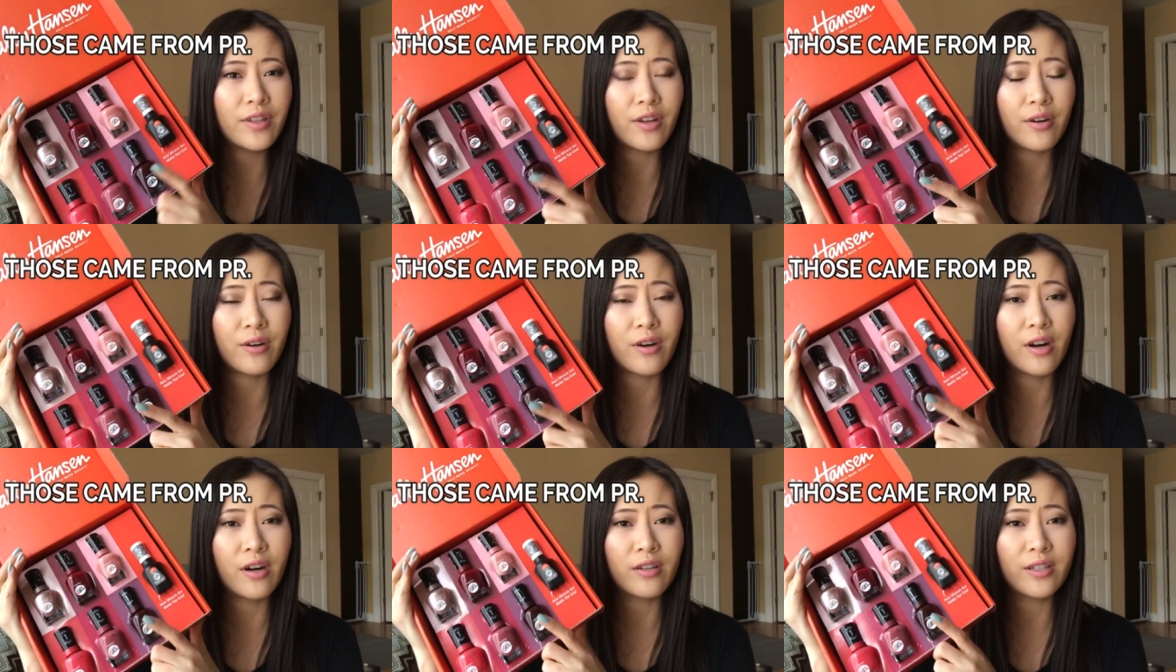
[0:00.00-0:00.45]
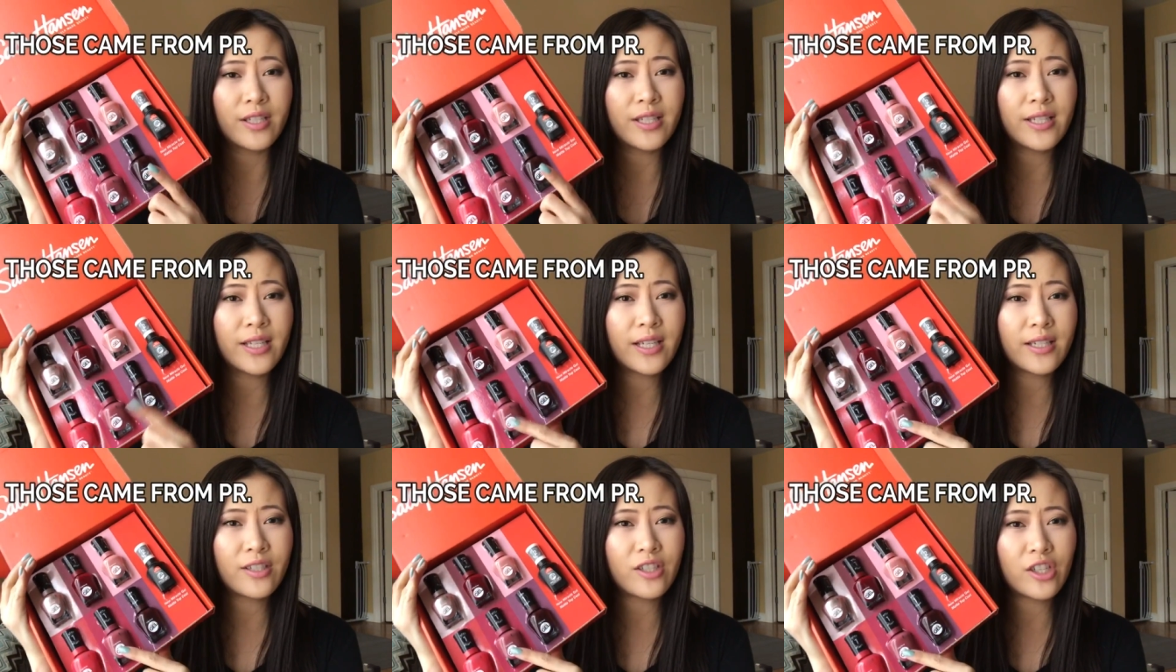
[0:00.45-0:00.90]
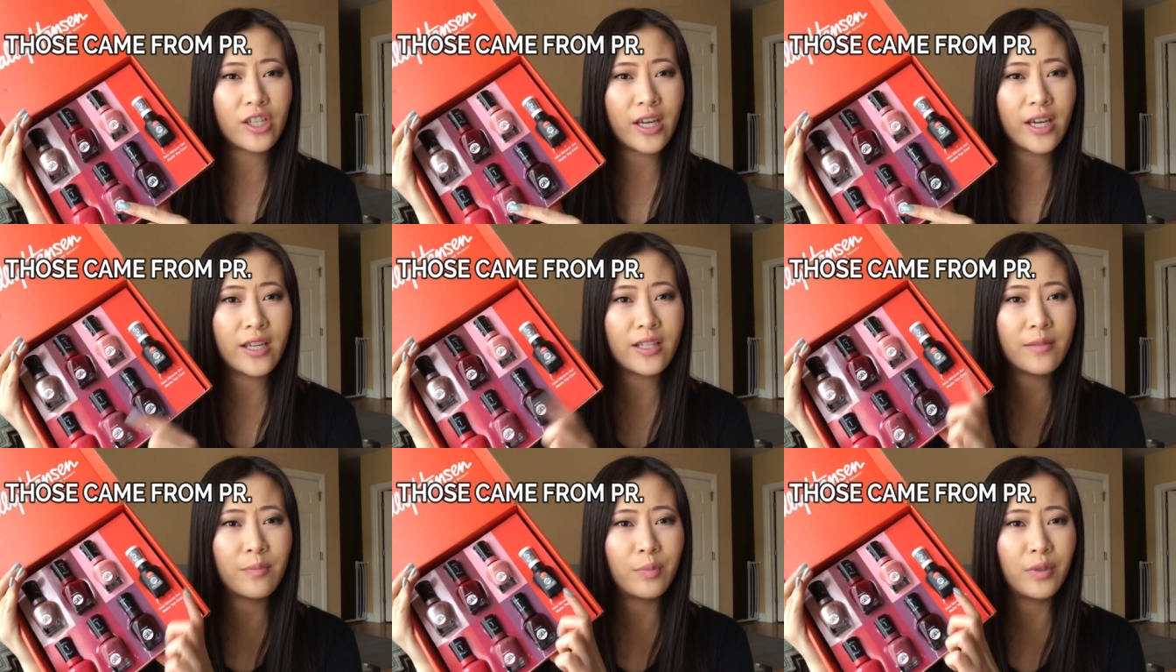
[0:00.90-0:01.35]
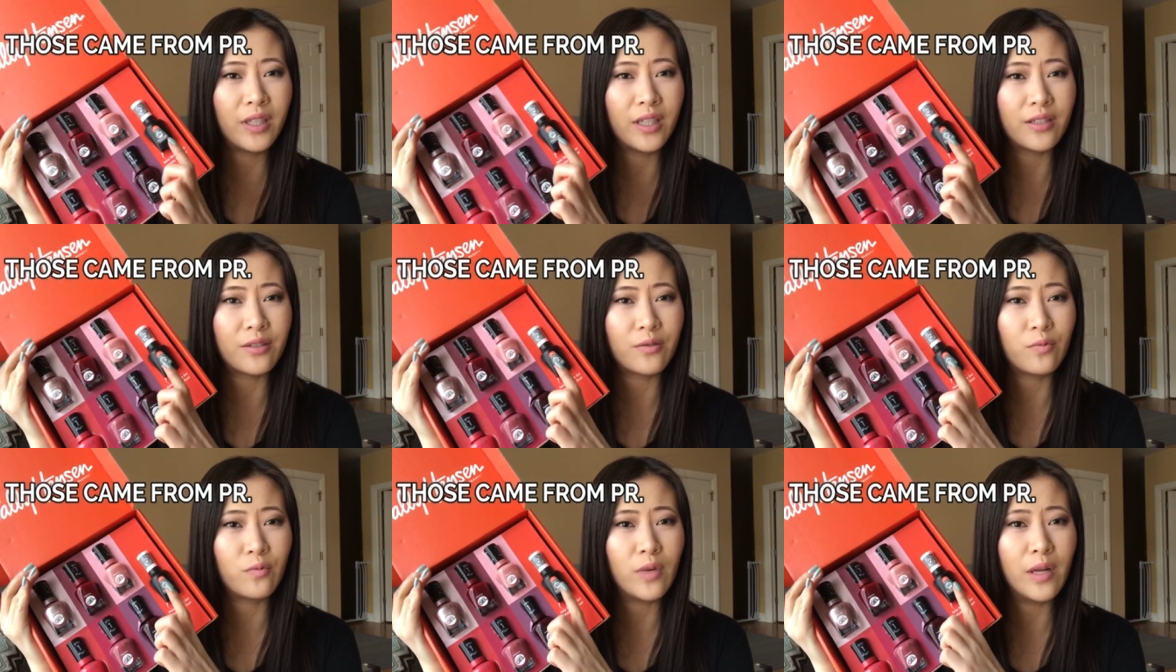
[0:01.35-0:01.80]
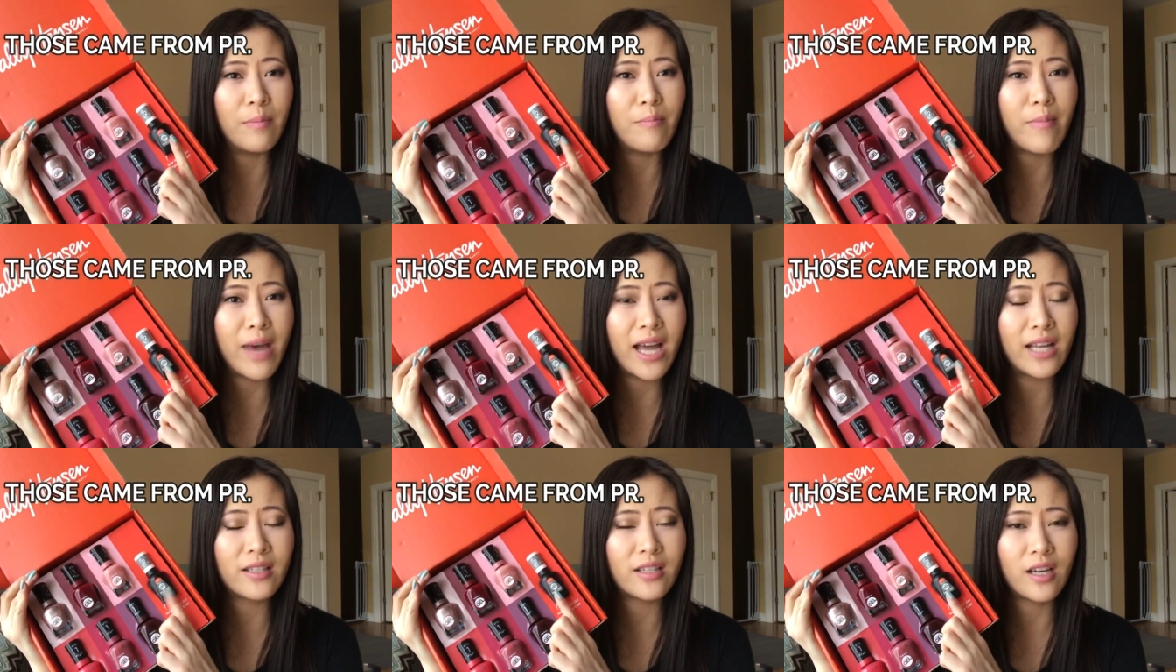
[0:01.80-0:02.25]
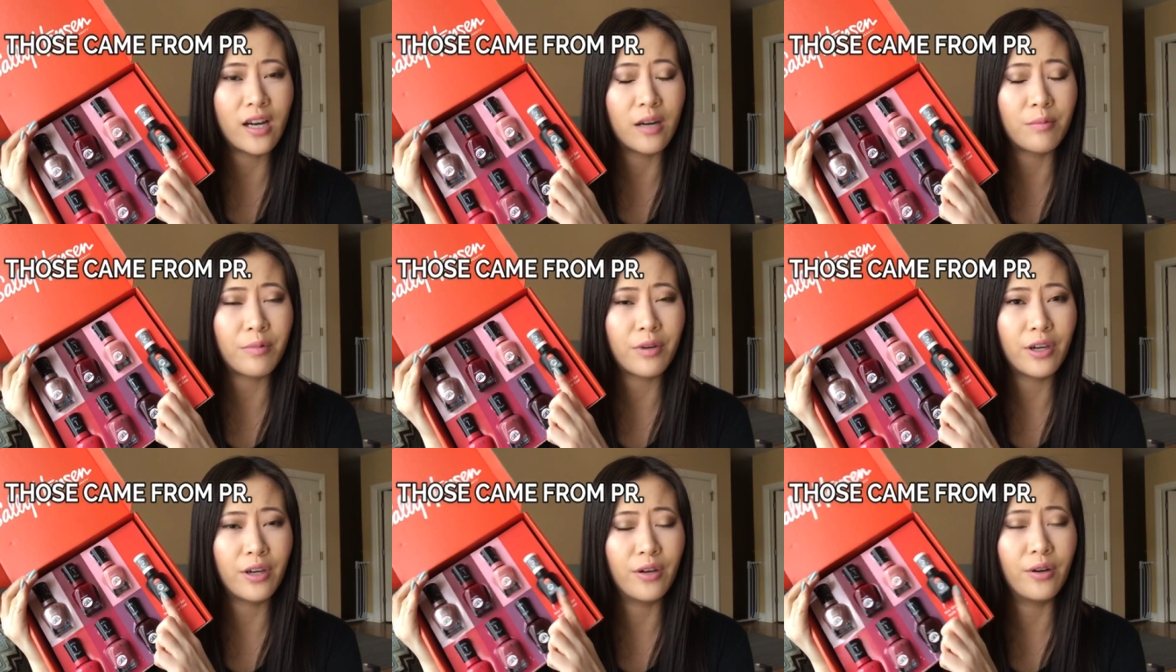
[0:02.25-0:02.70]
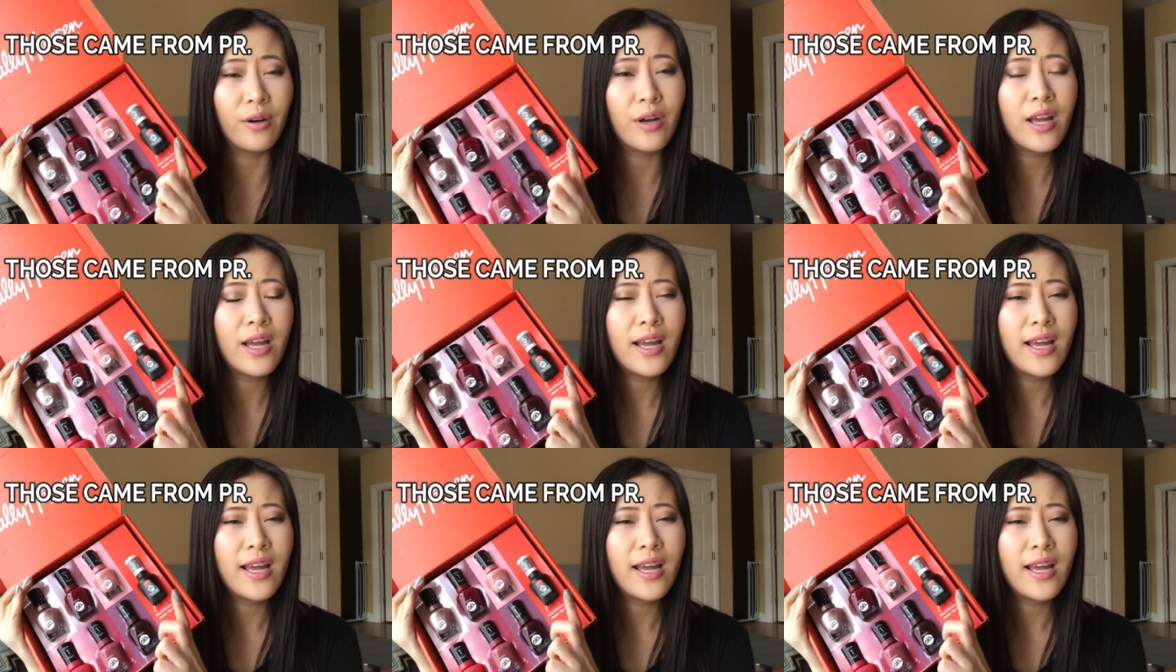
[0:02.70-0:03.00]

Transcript: There are six shades plus one matte top coat.